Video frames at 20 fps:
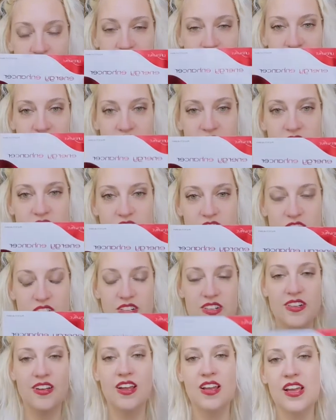
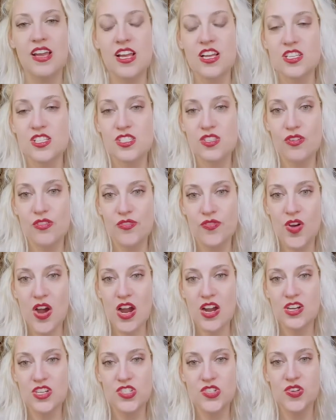Enhancer. So
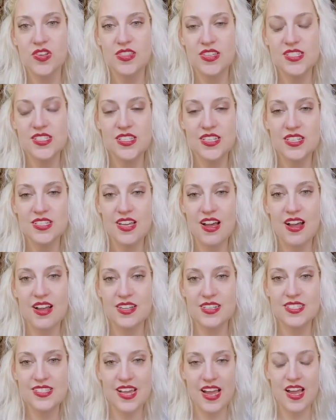far doing this
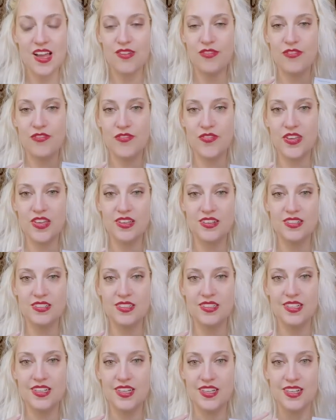detox, I
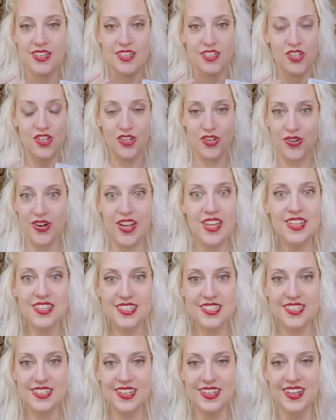feel great.